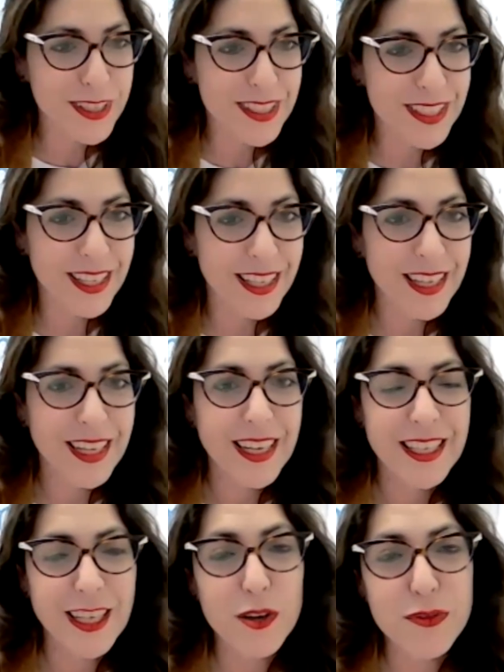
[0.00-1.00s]
policy.
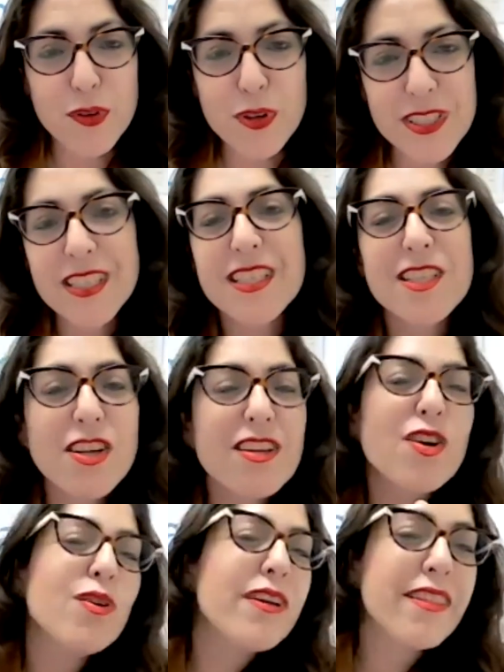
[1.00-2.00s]
Now, of course, it's
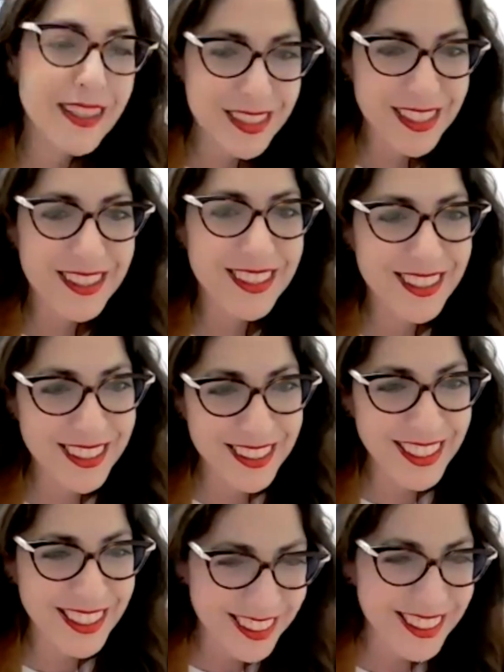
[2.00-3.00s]
not the only thing that
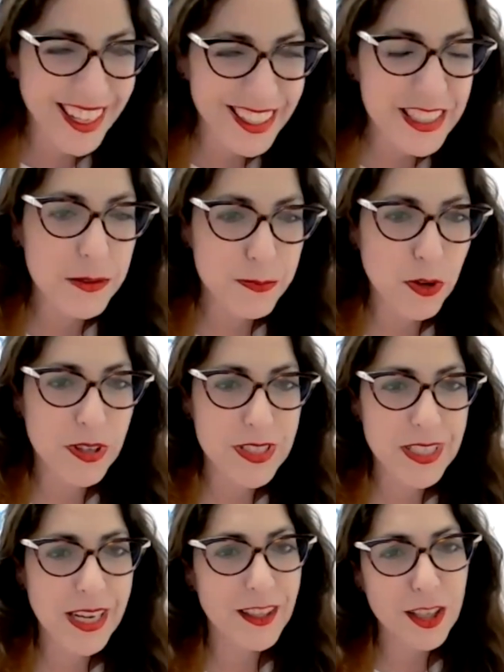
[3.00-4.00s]
dictates
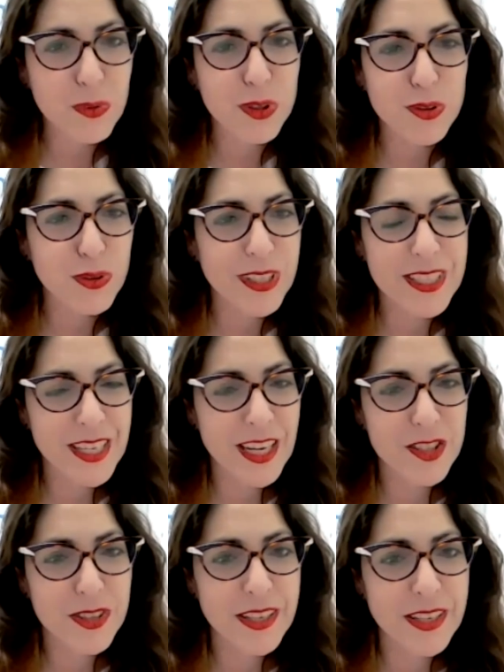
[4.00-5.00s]
policy. I don't want to
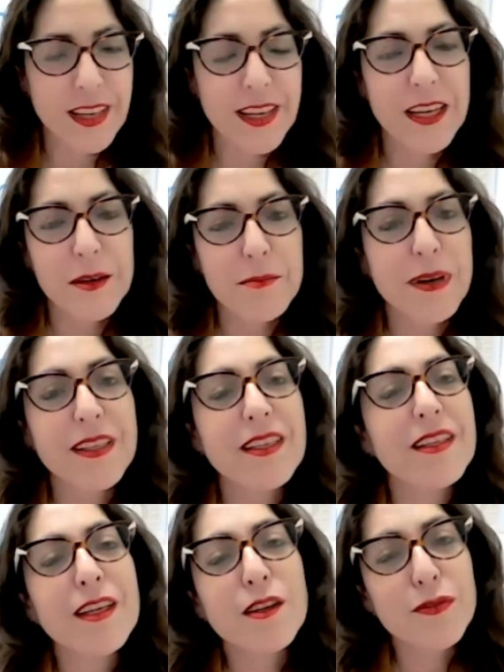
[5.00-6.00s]
exaggerate, but
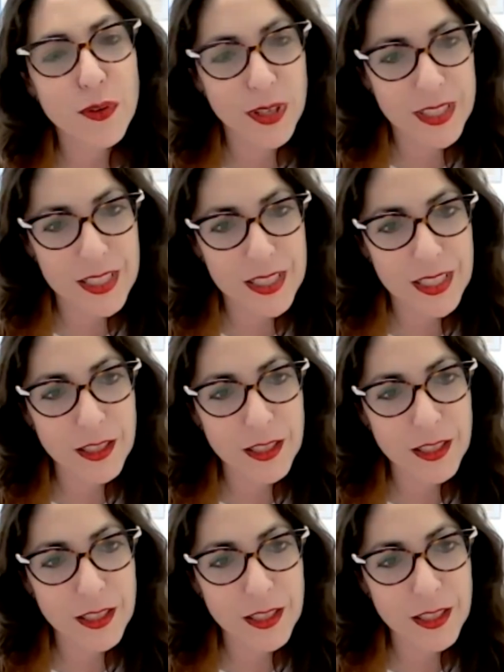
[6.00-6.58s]
it influences.